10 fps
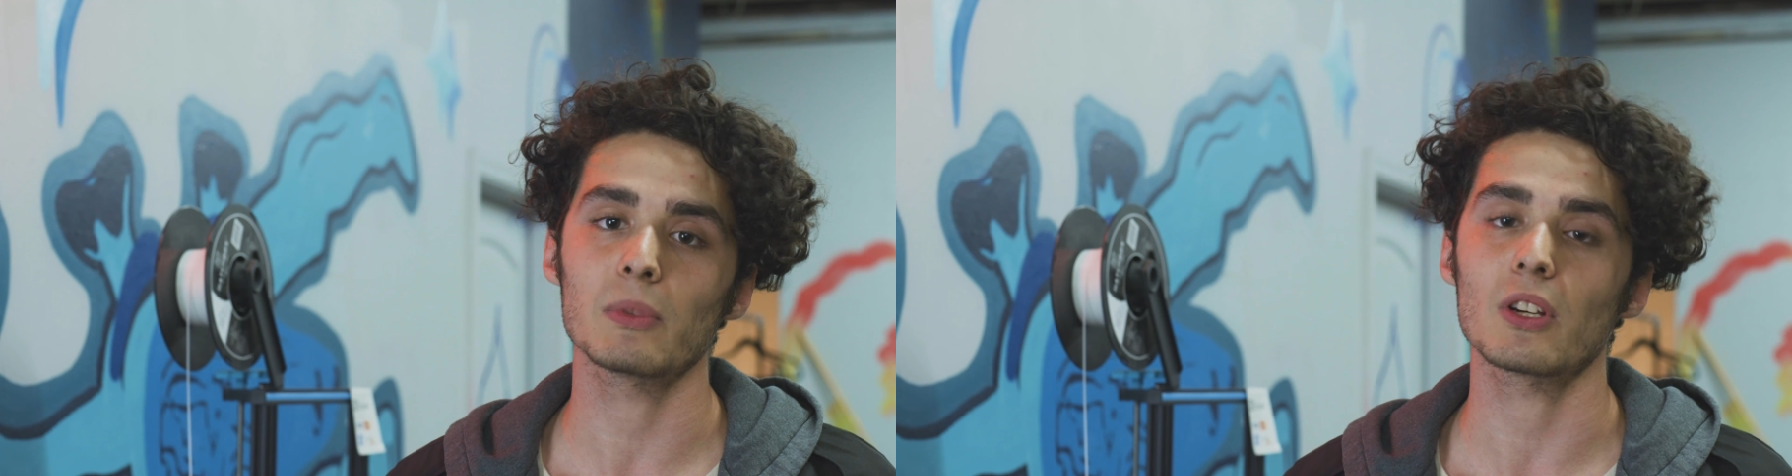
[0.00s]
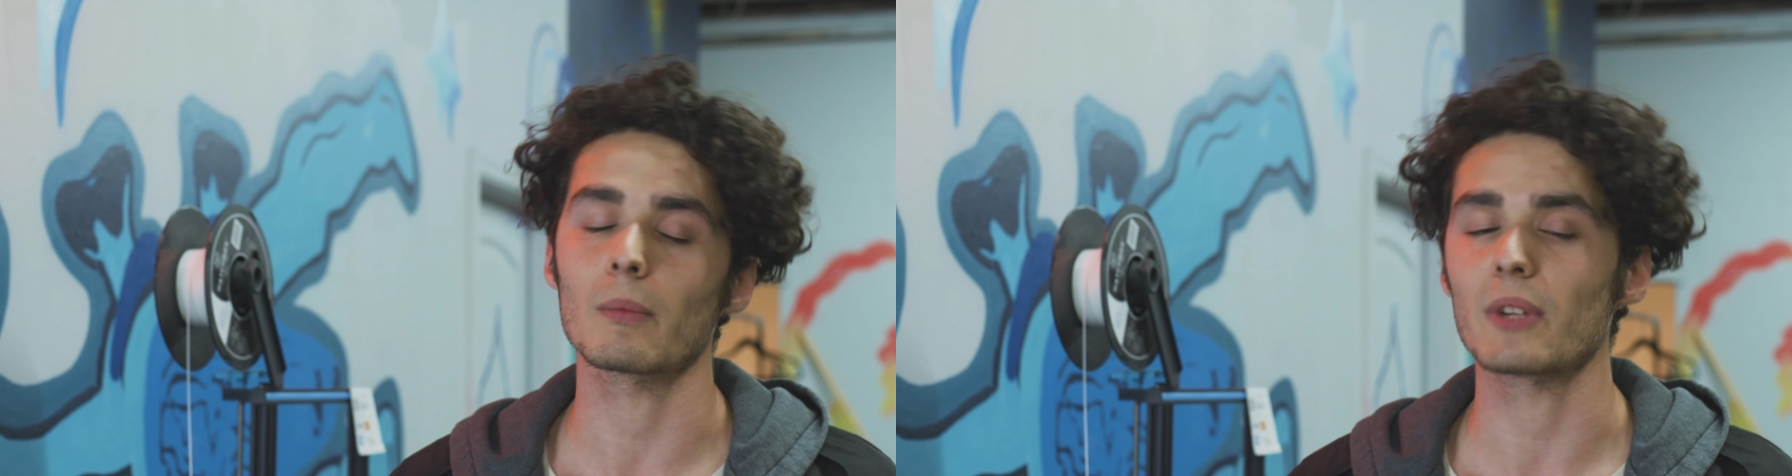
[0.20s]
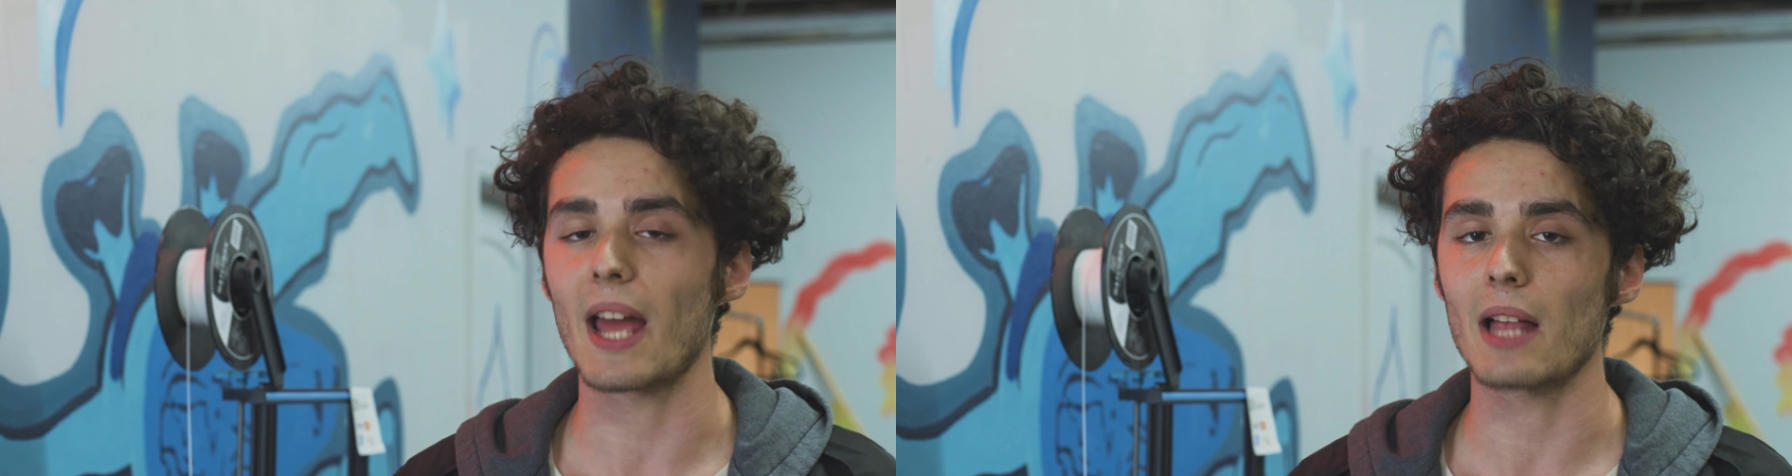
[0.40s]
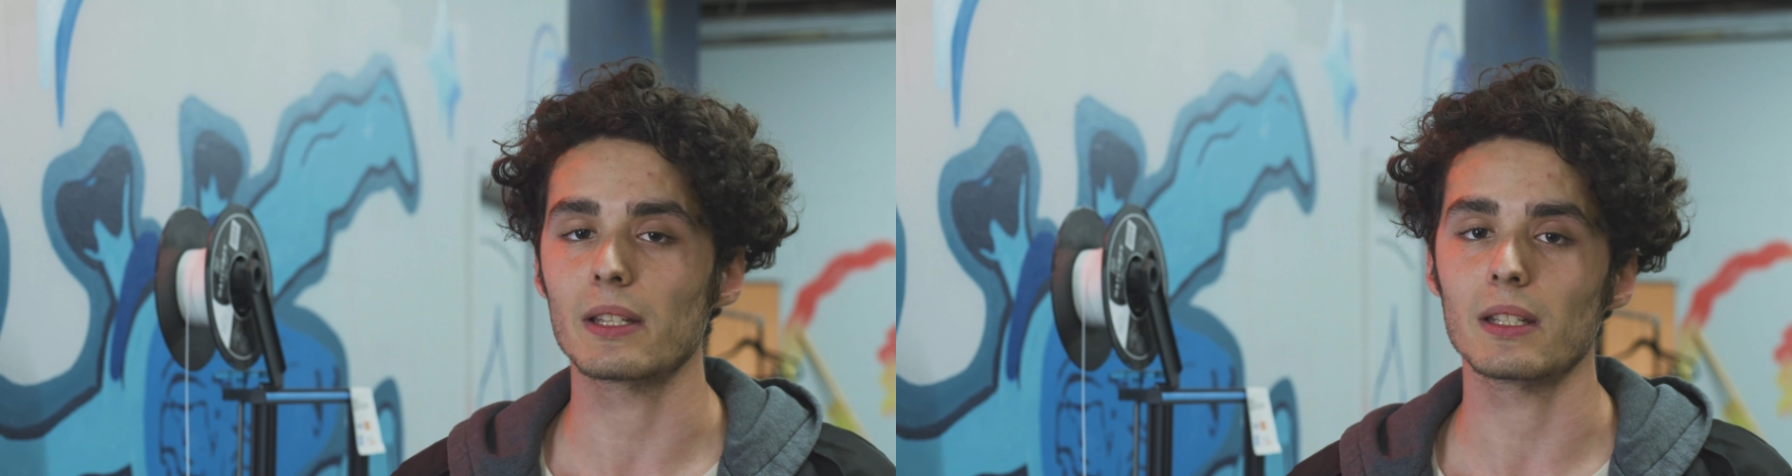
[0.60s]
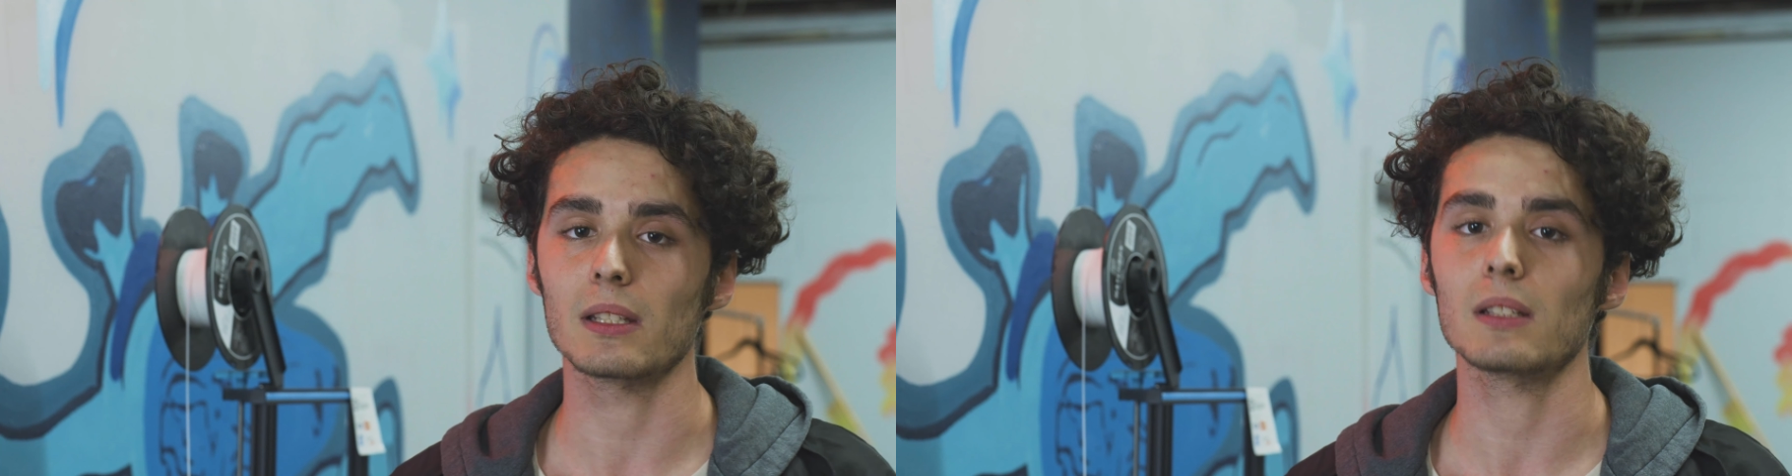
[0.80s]
become
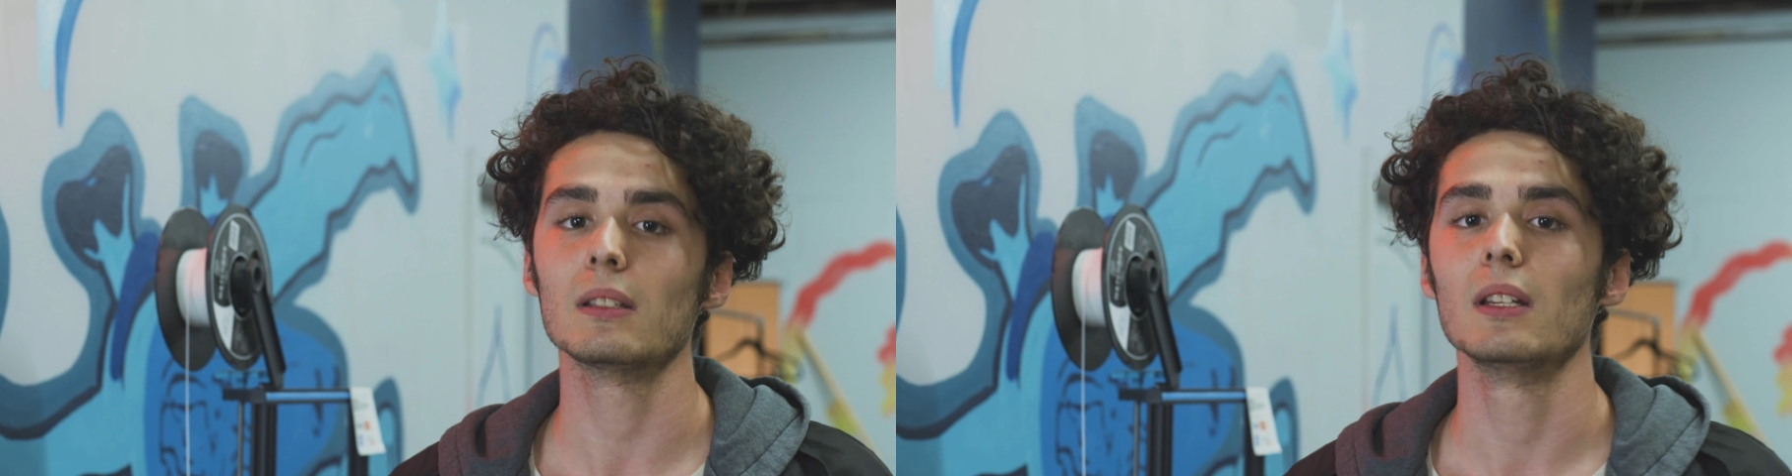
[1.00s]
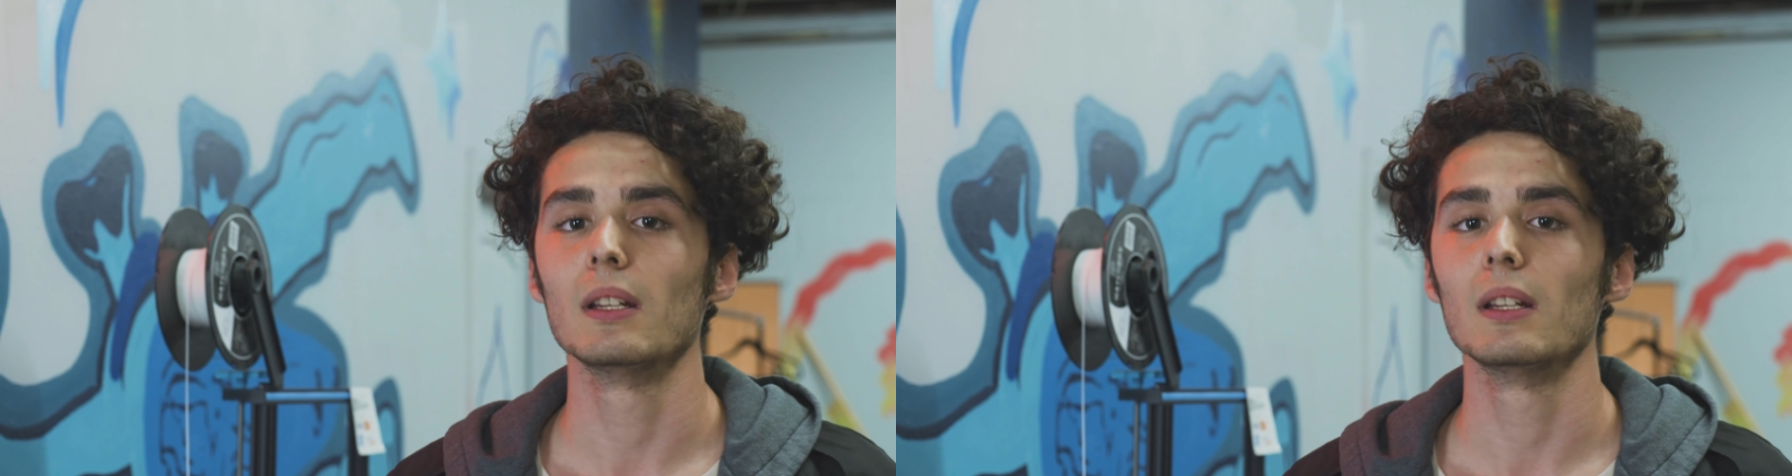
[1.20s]
reality.